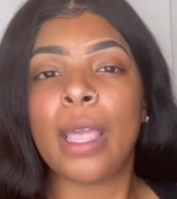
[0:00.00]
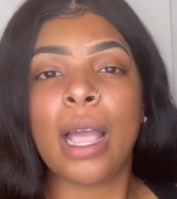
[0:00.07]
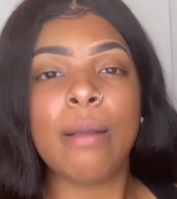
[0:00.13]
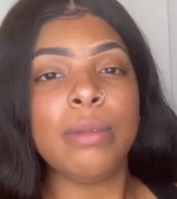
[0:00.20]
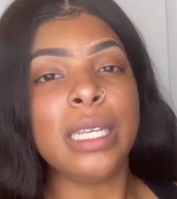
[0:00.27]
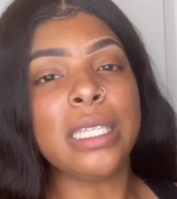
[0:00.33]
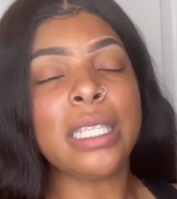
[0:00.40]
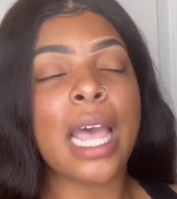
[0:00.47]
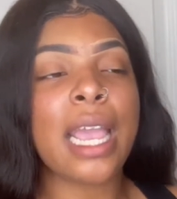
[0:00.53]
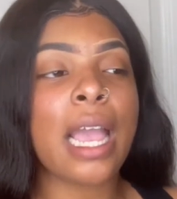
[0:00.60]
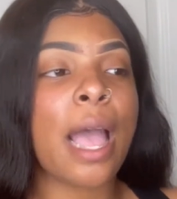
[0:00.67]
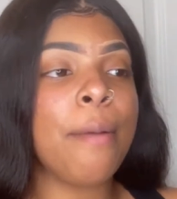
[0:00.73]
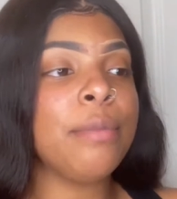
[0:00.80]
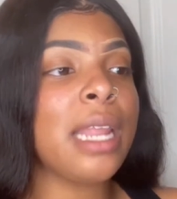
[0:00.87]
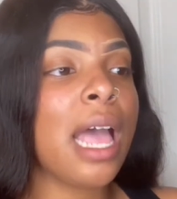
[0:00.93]
I'm just like,
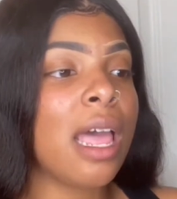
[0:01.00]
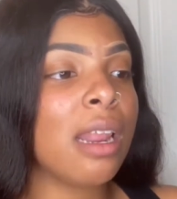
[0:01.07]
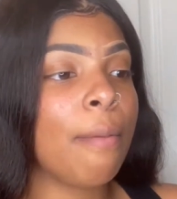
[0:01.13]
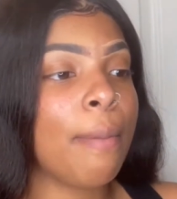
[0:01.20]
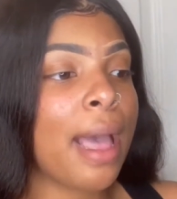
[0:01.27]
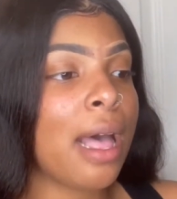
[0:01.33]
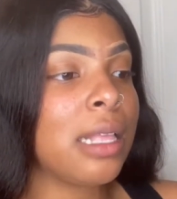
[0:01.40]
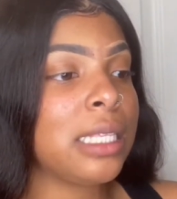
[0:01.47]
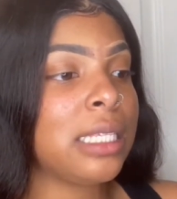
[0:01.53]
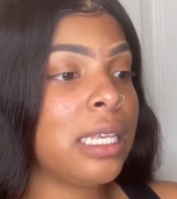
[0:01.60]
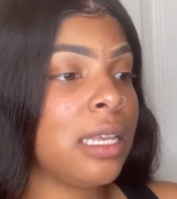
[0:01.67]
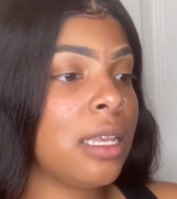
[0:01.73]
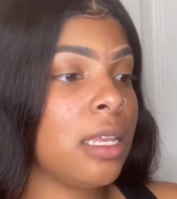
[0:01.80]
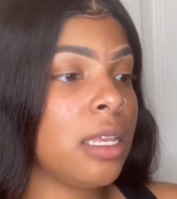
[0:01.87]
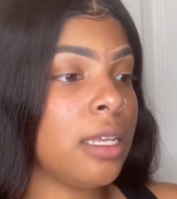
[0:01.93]
I'm not about
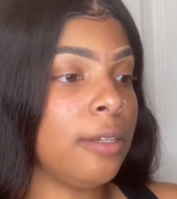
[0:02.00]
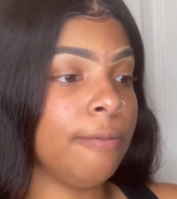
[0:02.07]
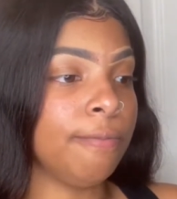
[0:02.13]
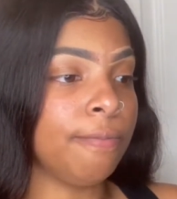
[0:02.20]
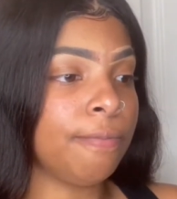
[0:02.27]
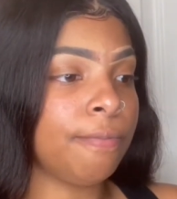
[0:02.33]
to